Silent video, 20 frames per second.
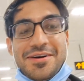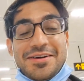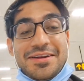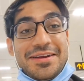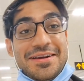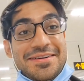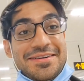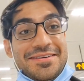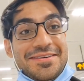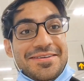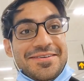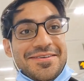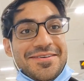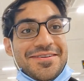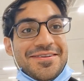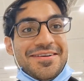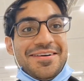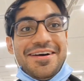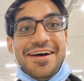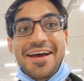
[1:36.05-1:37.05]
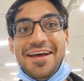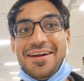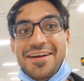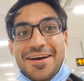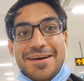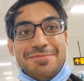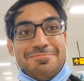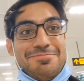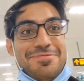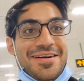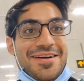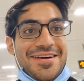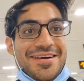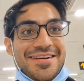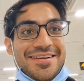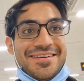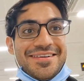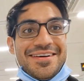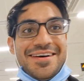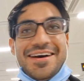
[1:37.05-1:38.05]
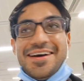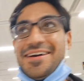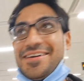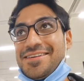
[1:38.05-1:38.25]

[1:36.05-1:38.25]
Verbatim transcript: a Kindle, an iPad,